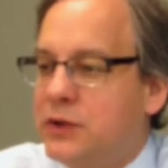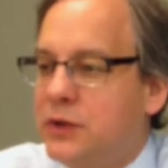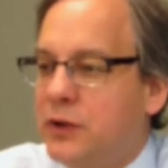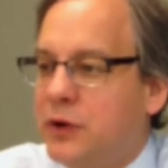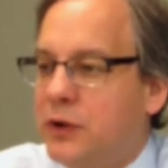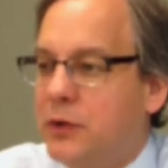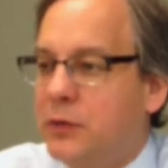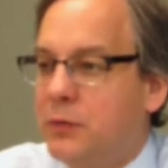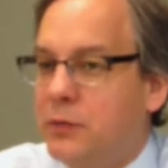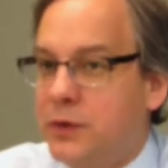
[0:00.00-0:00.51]

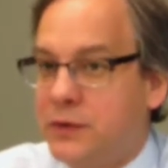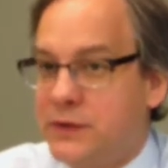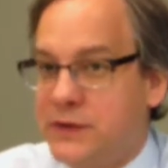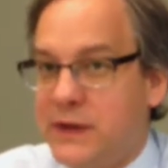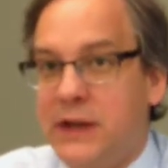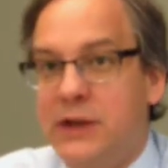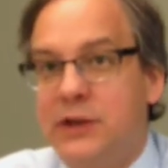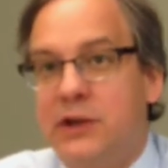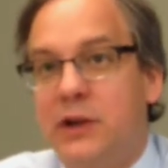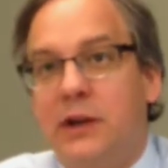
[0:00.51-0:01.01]
her
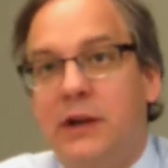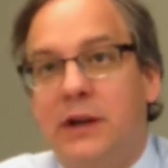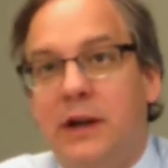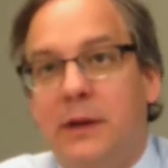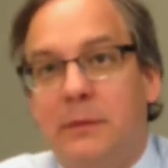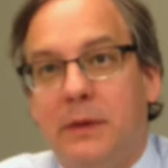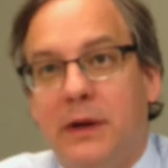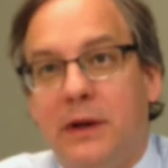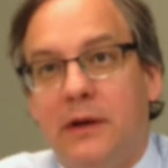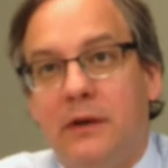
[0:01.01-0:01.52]
rosacea
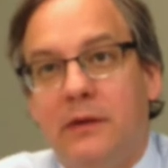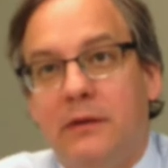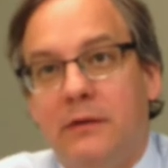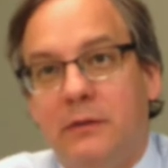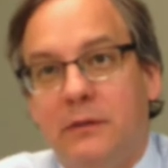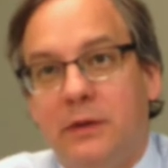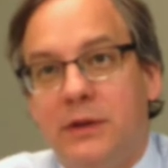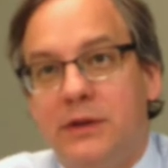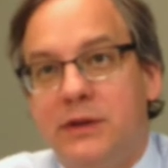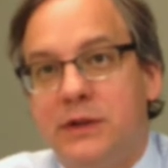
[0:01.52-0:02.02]
got better,
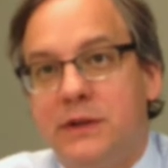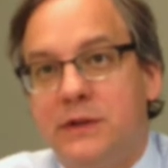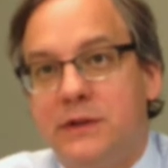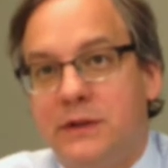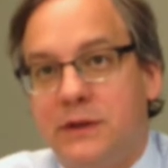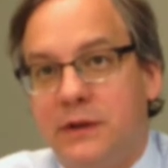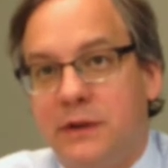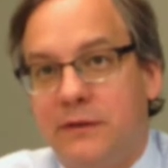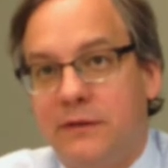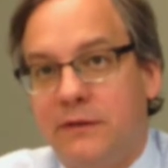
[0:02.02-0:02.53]
which is
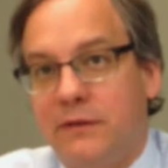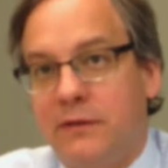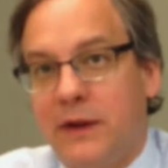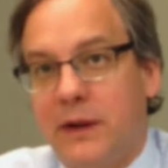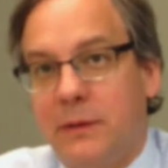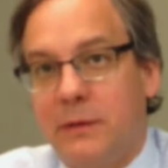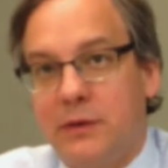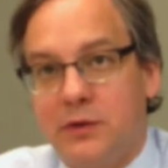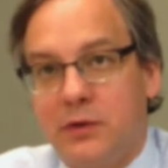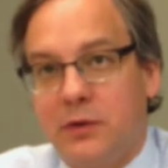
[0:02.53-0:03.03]
an
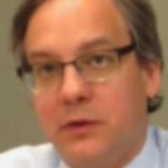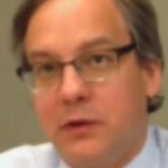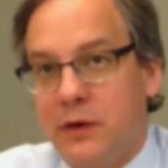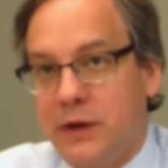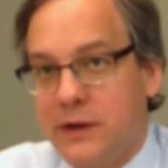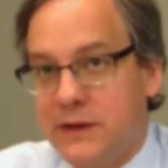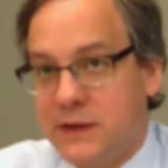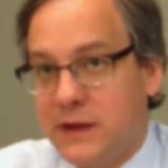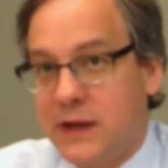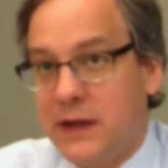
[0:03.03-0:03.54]

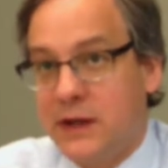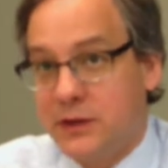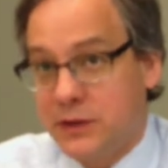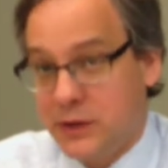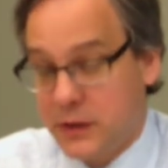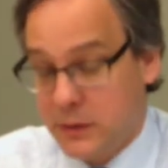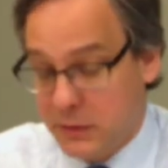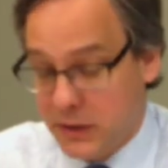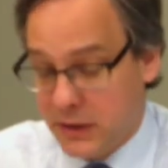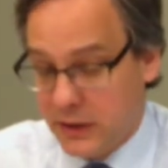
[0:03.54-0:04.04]
inflammatory /
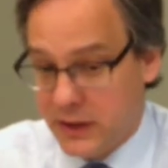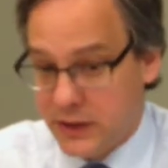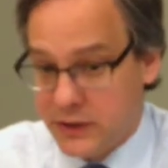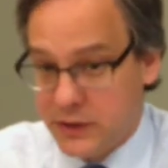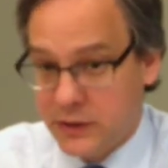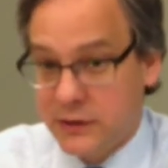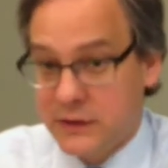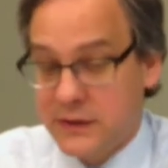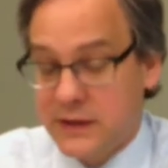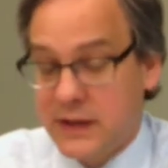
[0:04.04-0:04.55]

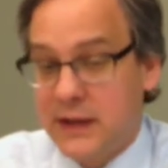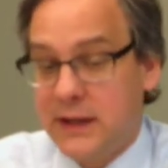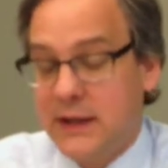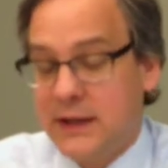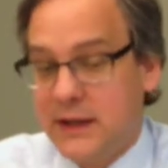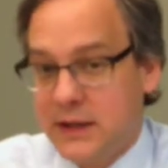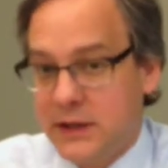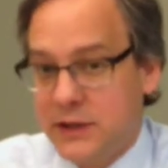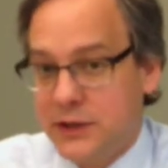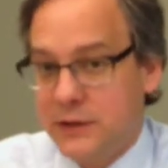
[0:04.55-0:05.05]
immunological skin
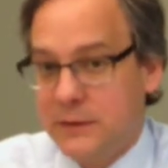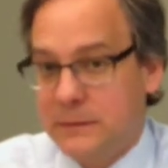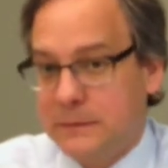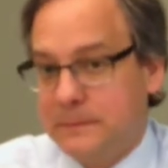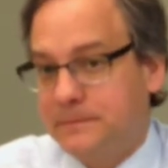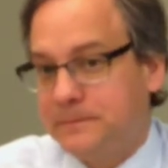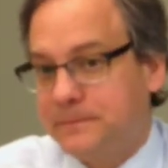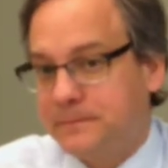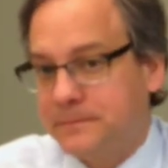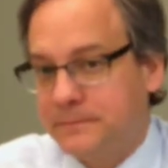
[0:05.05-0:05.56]
condition,
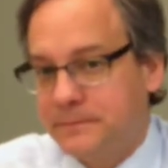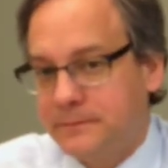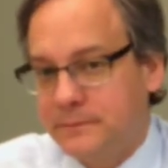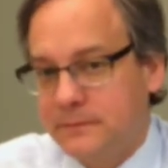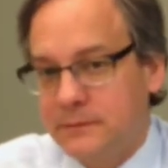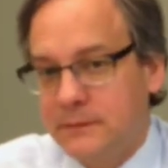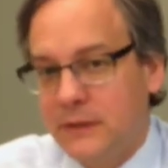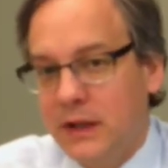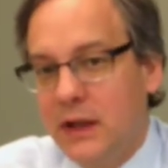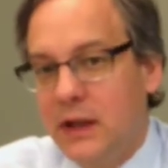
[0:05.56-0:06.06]

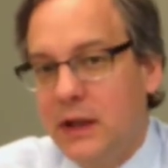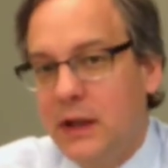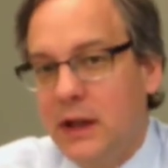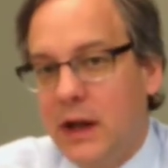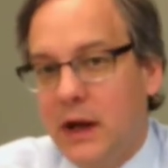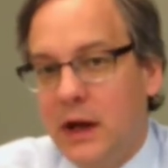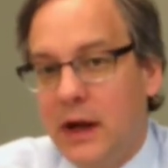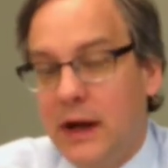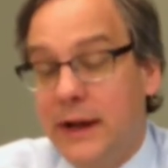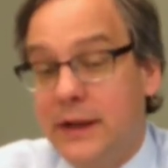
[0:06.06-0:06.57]

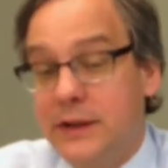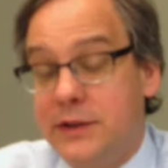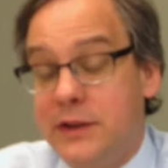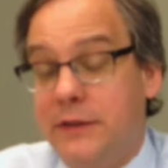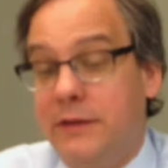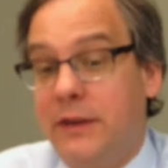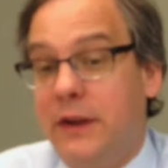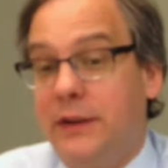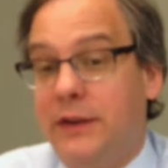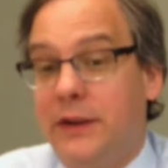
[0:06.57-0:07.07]
and she
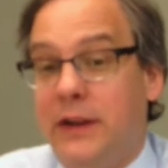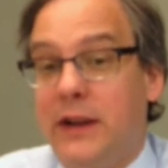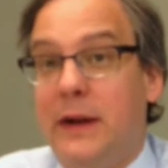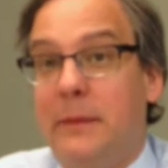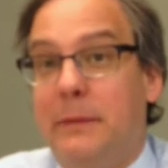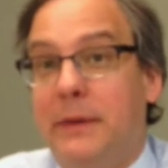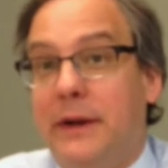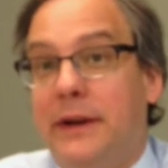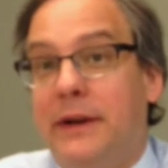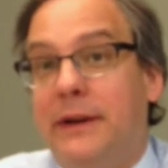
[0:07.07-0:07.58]
felt a
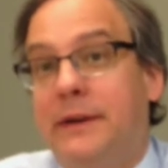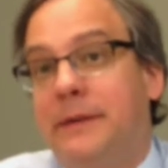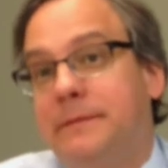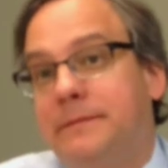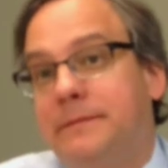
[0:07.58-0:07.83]
lot better.